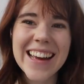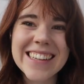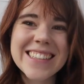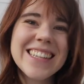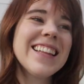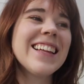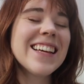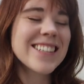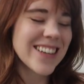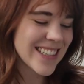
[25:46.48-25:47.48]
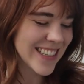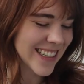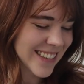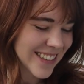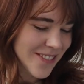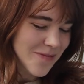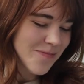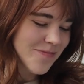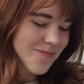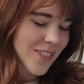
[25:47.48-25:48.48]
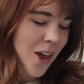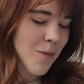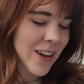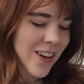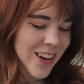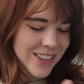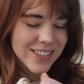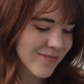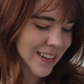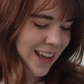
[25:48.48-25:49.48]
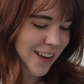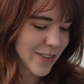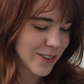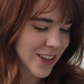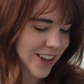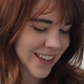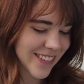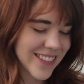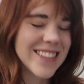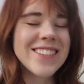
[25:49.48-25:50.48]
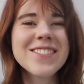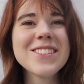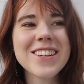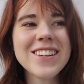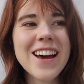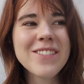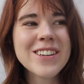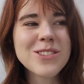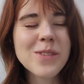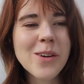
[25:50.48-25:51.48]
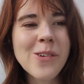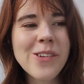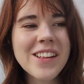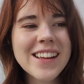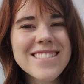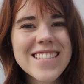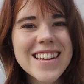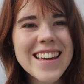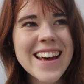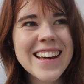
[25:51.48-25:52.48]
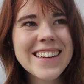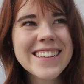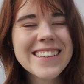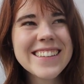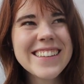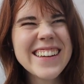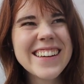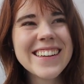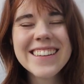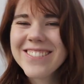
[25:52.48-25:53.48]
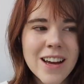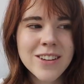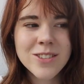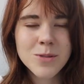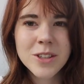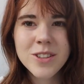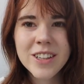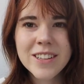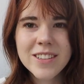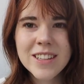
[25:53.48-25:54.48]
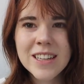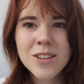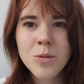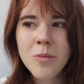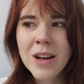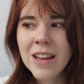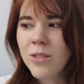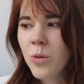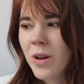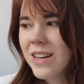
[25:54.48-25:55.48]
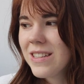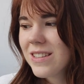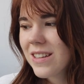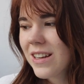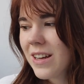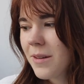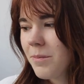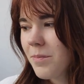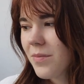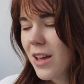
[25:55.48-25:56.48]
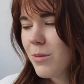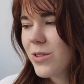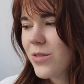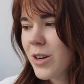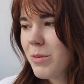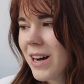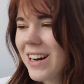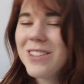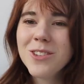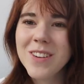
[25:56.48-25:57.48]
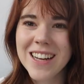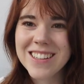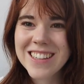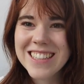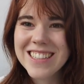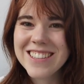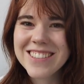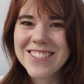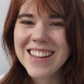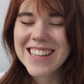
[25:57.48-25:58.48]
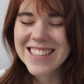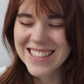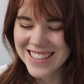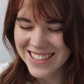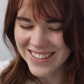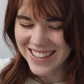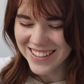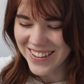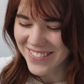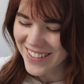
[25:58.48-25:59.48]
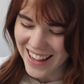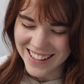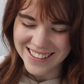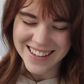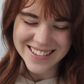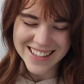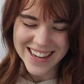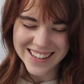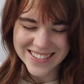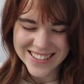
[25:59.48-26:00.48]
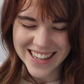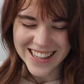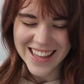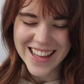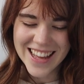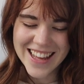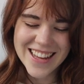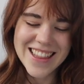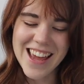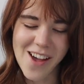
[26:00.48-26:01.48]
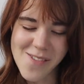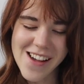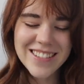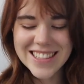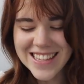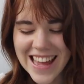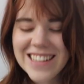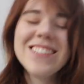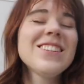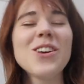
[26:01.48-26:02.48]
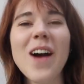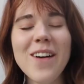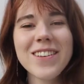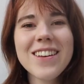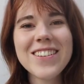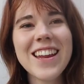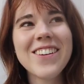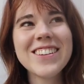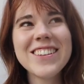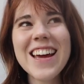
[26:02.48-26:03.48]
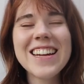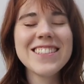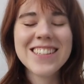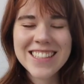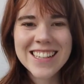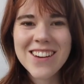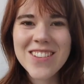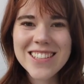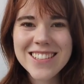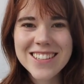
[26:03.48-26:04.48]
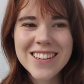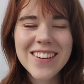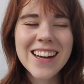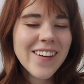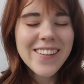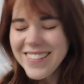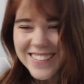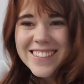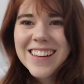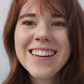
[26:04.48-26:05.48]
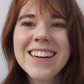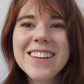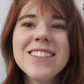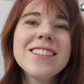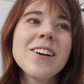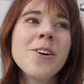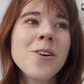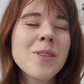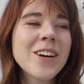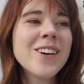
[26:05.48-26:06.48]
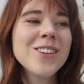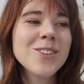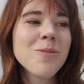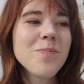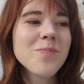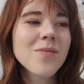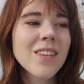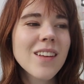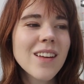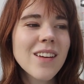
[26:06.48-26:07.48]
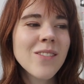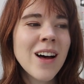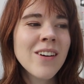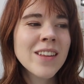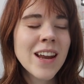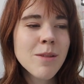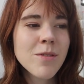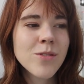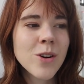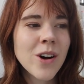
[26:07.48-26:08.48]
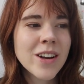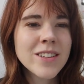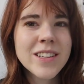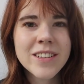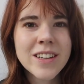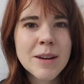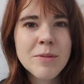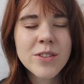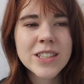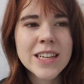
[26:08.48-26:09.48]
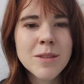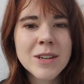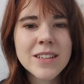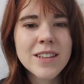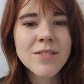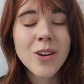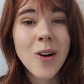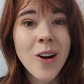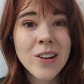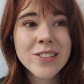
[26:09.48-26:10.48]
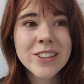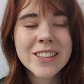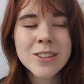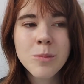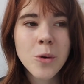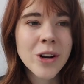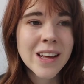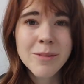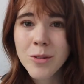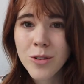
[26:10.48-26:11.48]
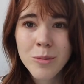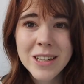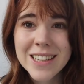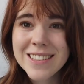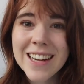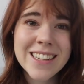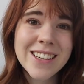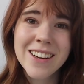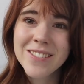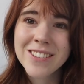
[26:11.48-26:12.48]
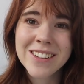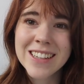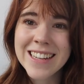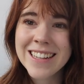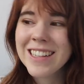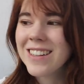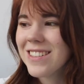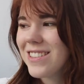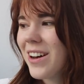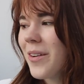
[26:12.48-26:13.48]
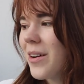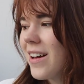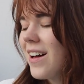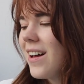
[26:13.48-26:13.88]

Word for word: I can say that, that's crazy. Oh my gosh. Like it feels good. It feels good to have reached my goal. Yeah. Yeah. I just wanted to like see what my level was, and I'm just very proud. I told my iTalki teacher as well, I sent it to her. We had a class today and like, they come out today, and she's like, you have to let me know when you get it. So I did, I messaged her about it. I just, oh my gosh. Wow, and the night before, honestly, like the night before taking my test, I felt awful. The morning before my test, I did not feel good either, so.